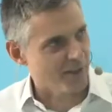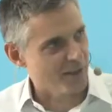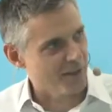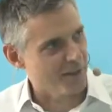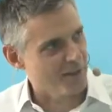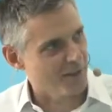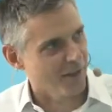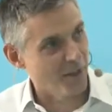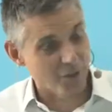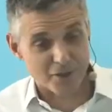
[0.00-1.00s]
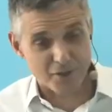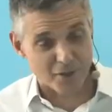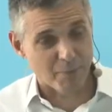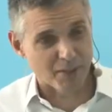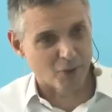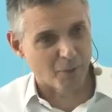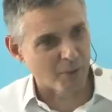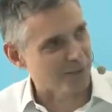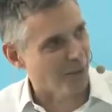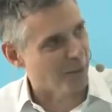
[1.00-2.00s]
And I know that it's a big
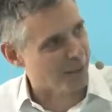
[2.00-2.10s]
topic, so